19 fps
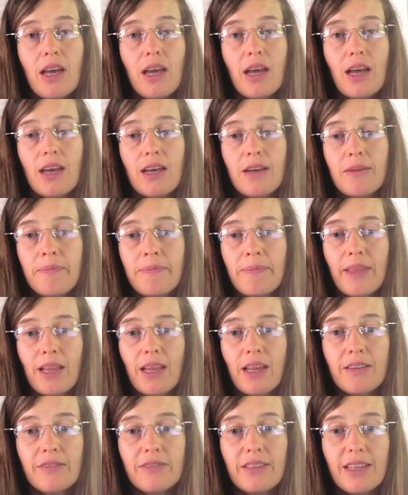A
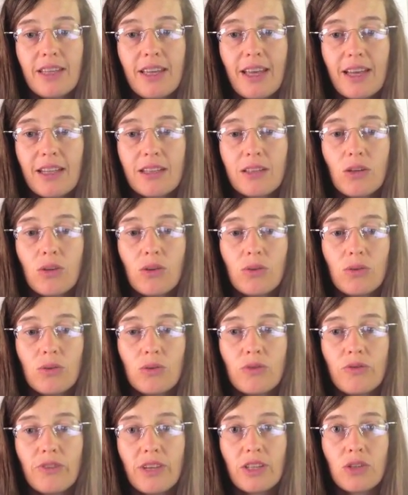lovely gal
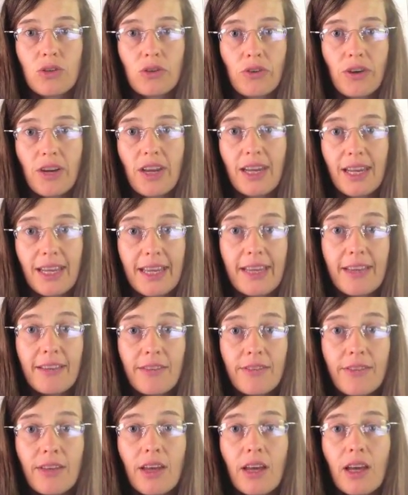called Victoria Leith.